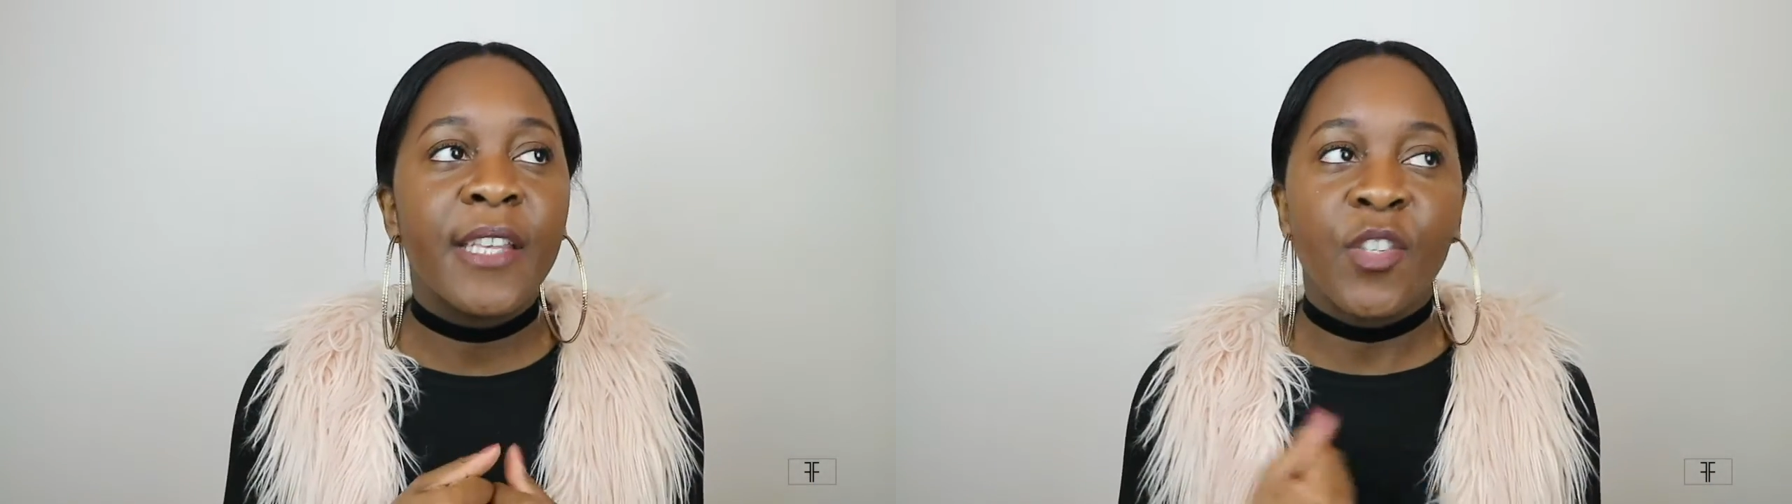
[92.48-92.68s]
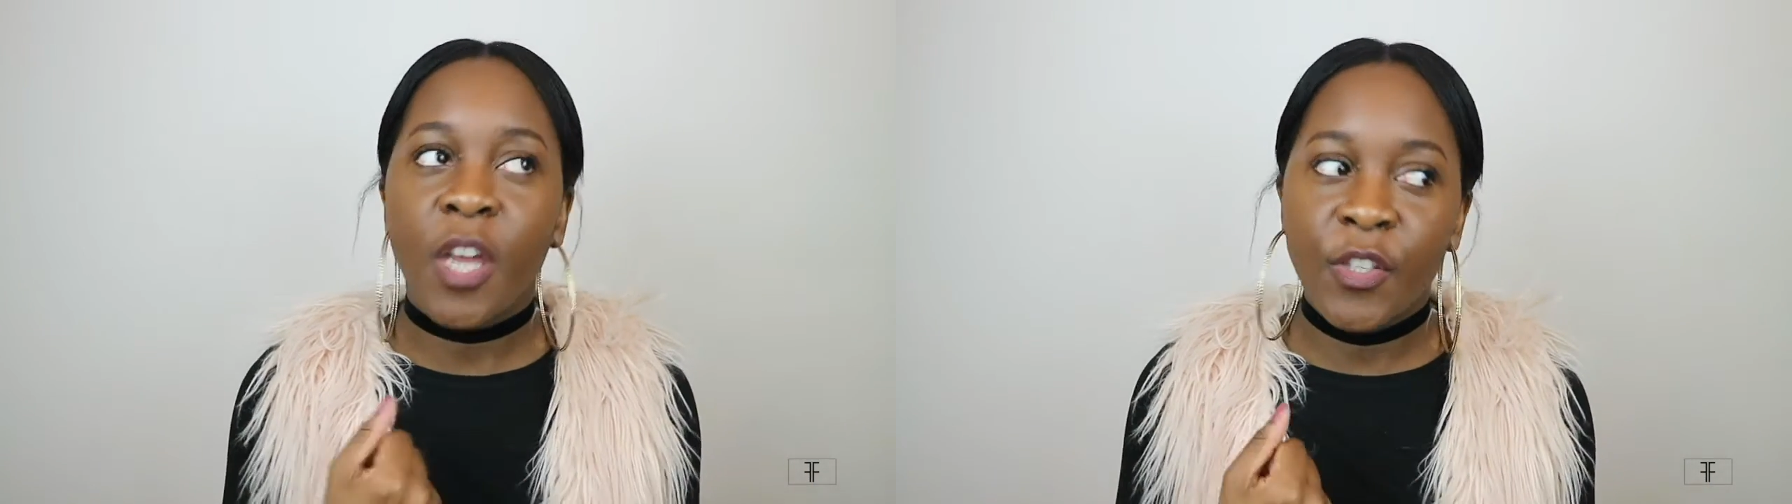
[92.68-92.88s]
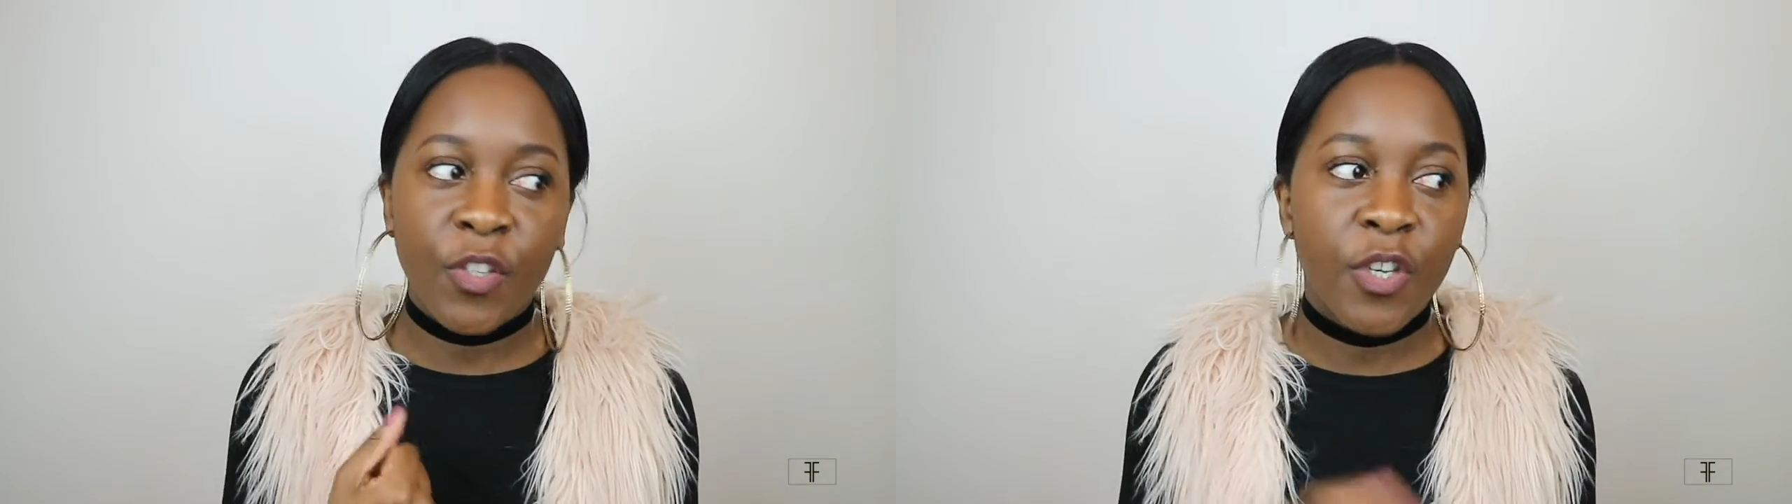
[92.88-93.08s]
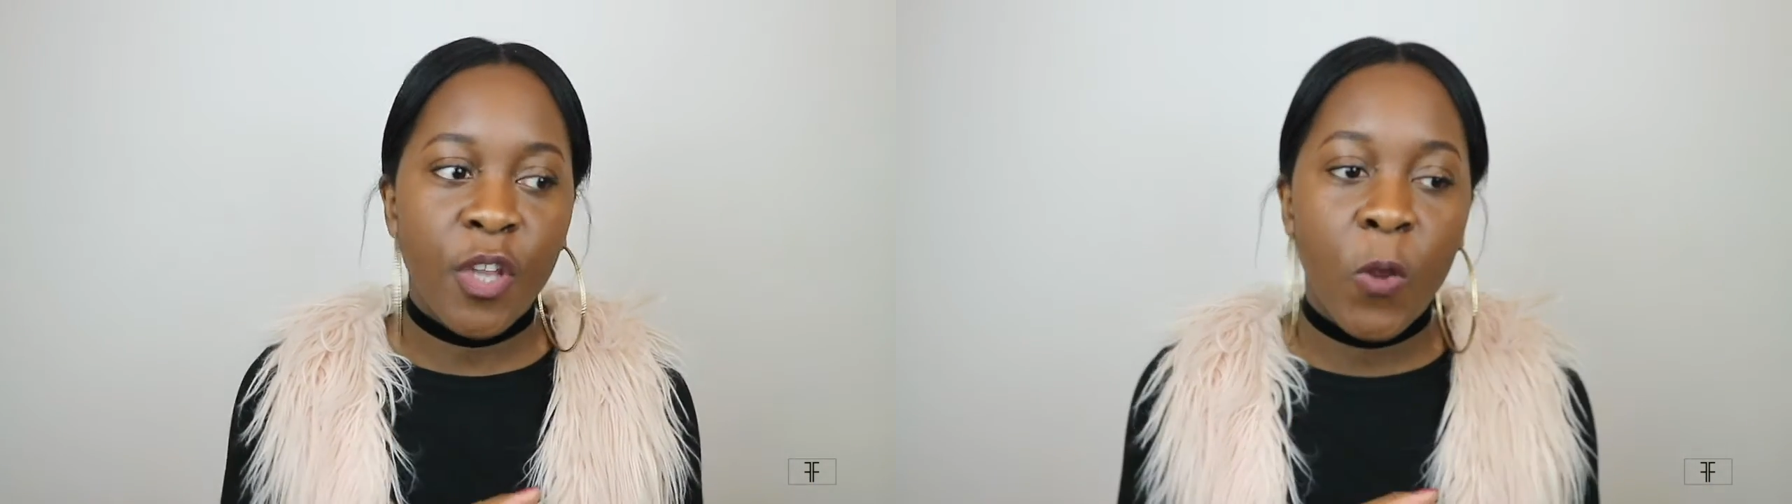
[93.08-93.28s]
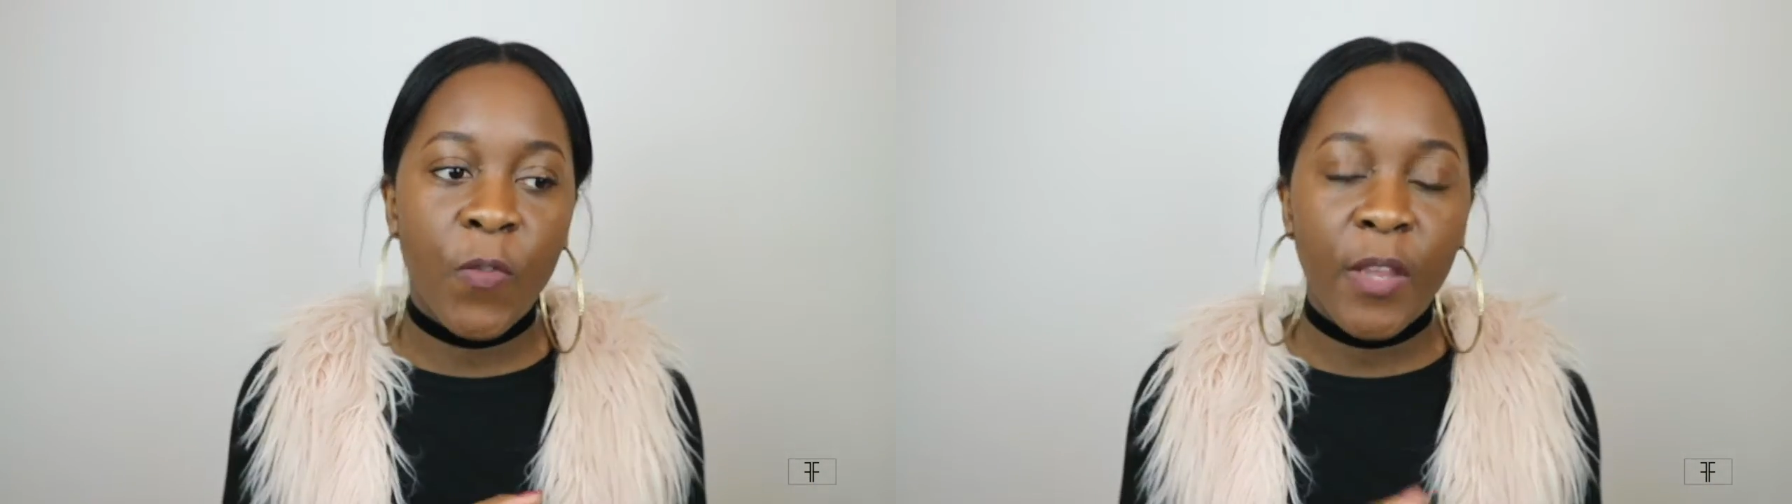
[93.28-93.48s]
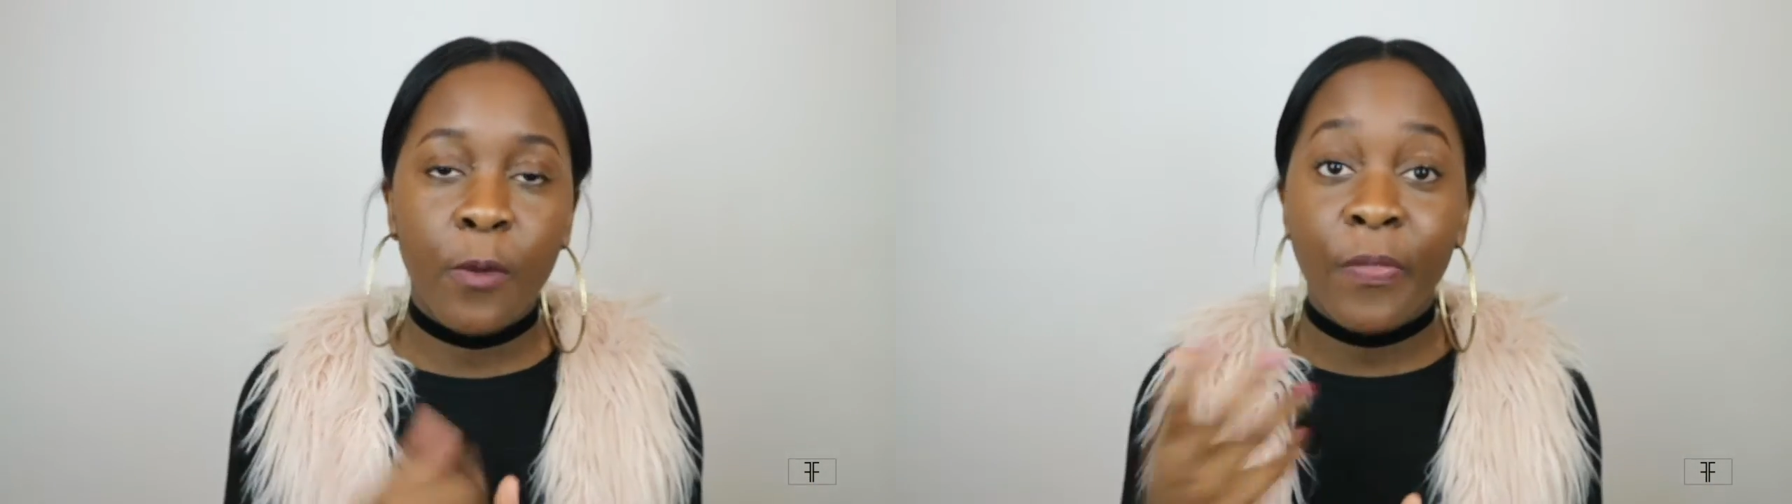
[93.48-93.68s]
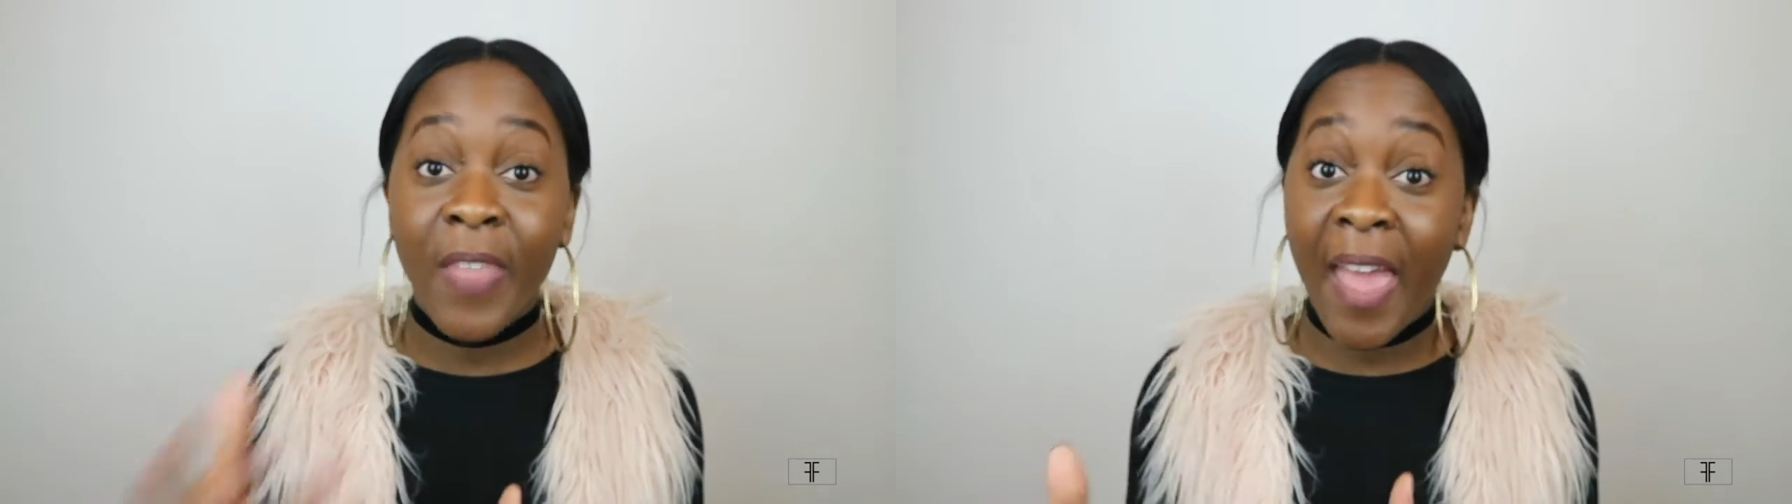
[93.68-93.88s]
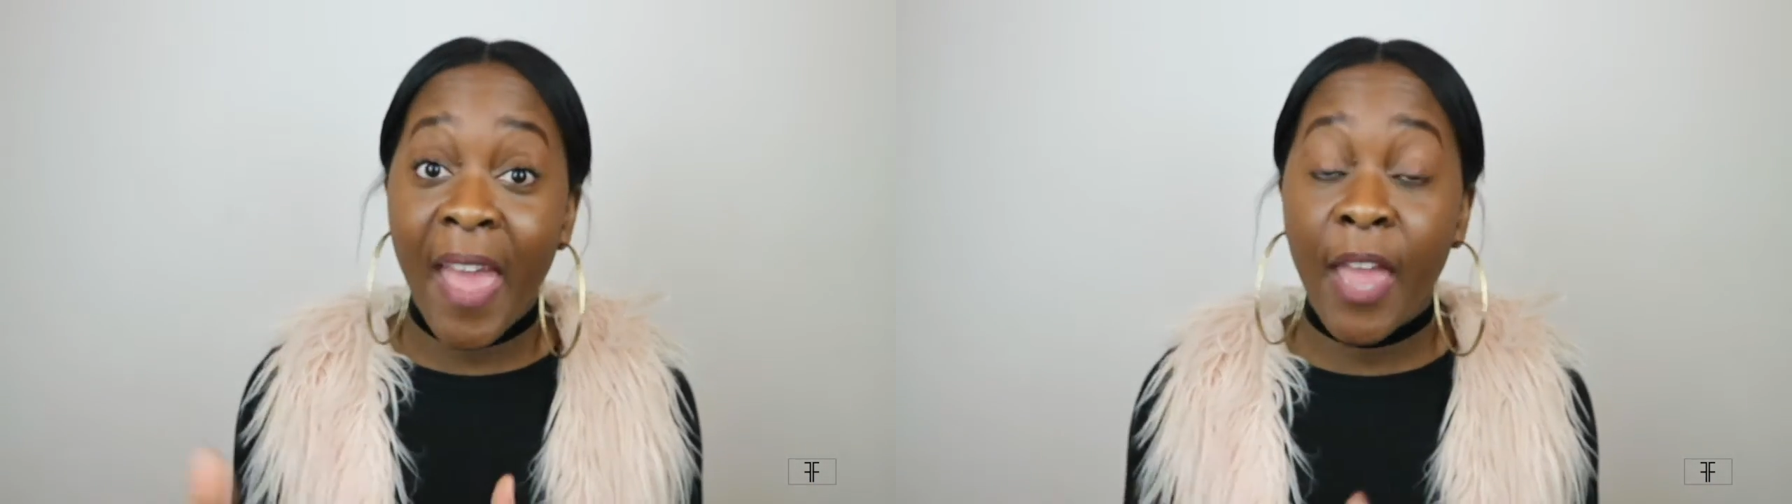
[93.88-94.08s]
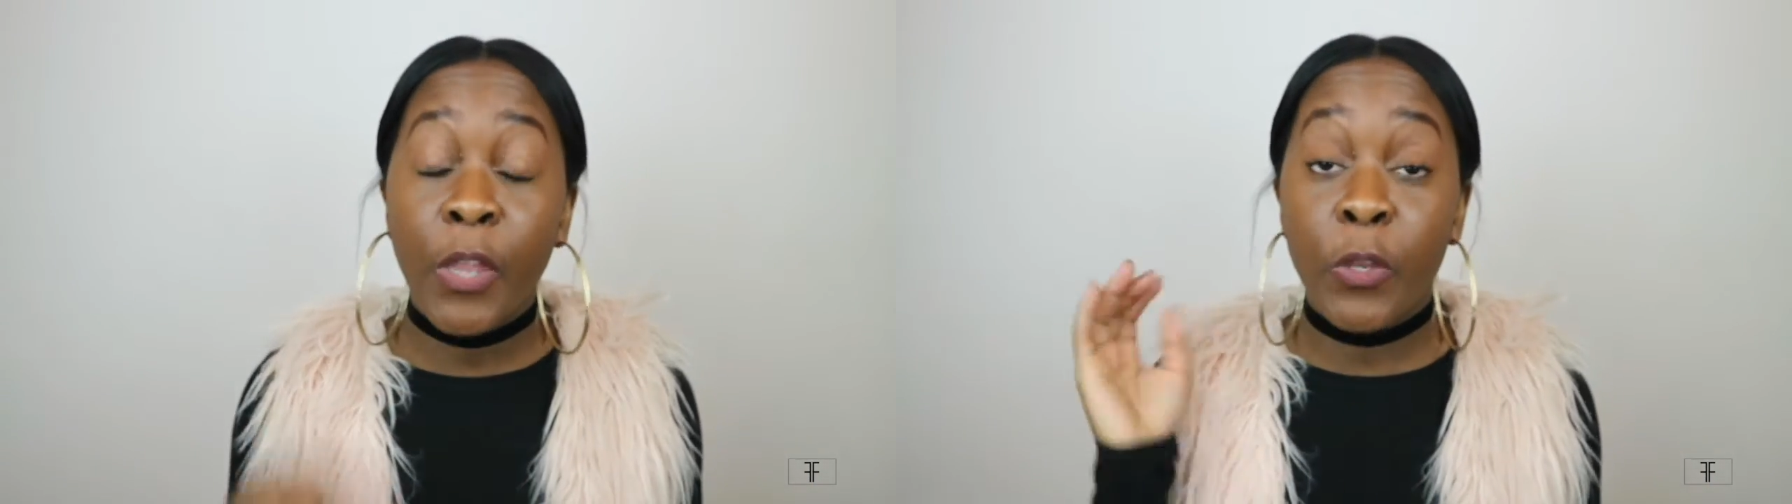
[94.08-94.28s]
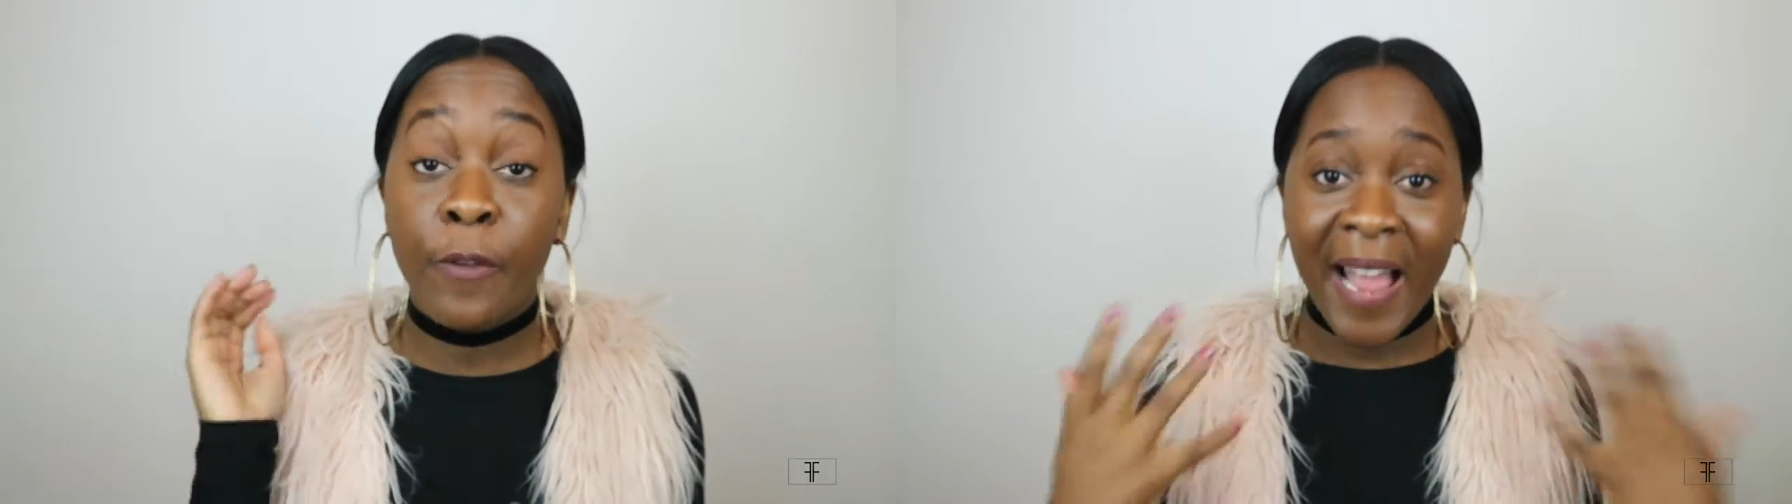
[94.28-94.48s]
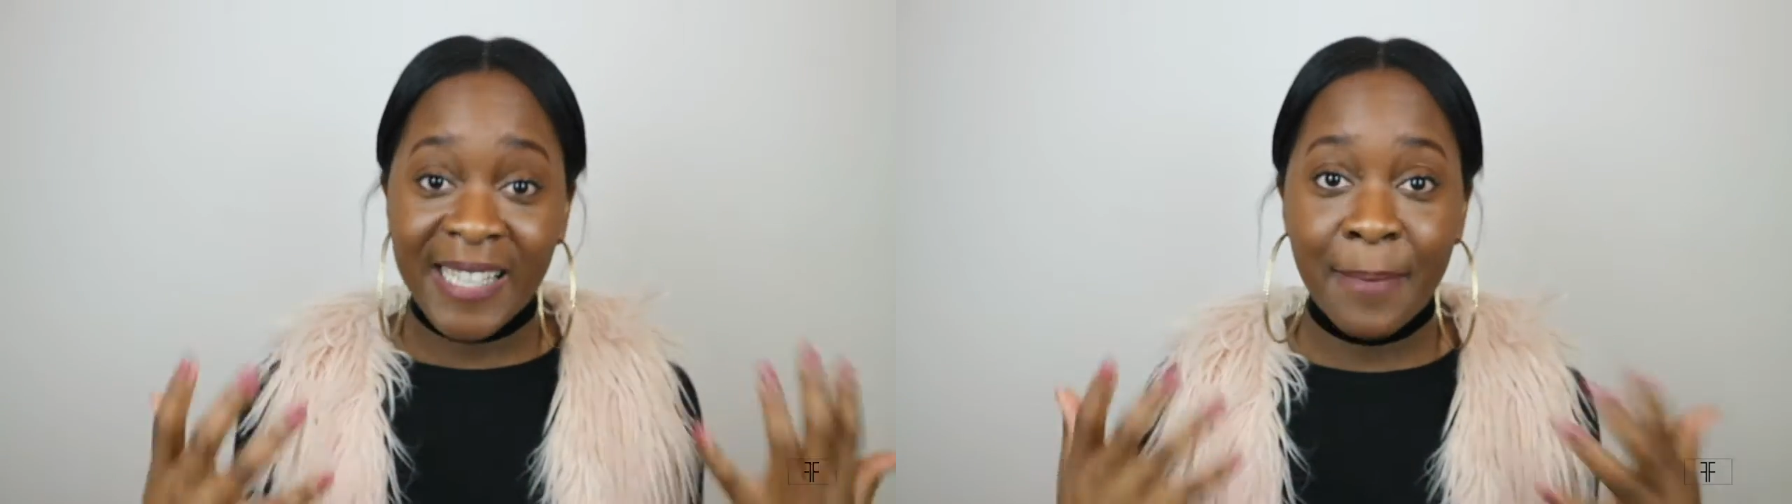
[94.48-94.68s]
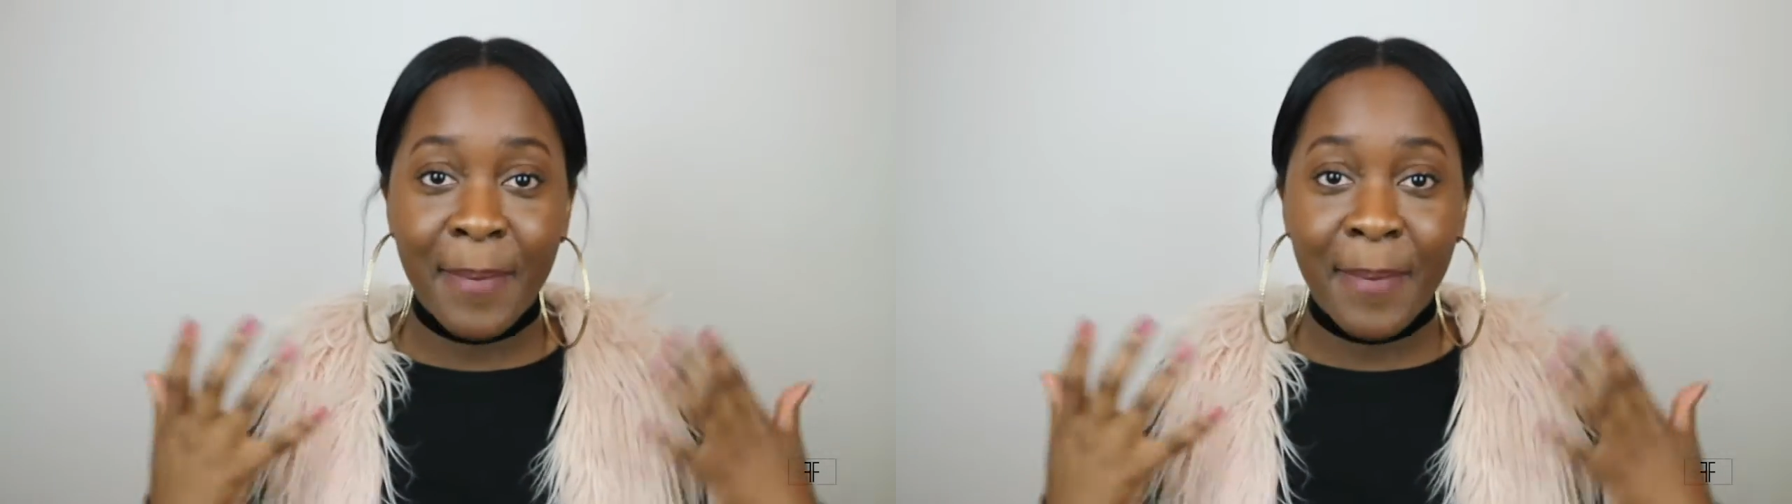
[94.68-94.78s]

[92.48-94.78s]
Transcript: it's nice to know that you're there you actually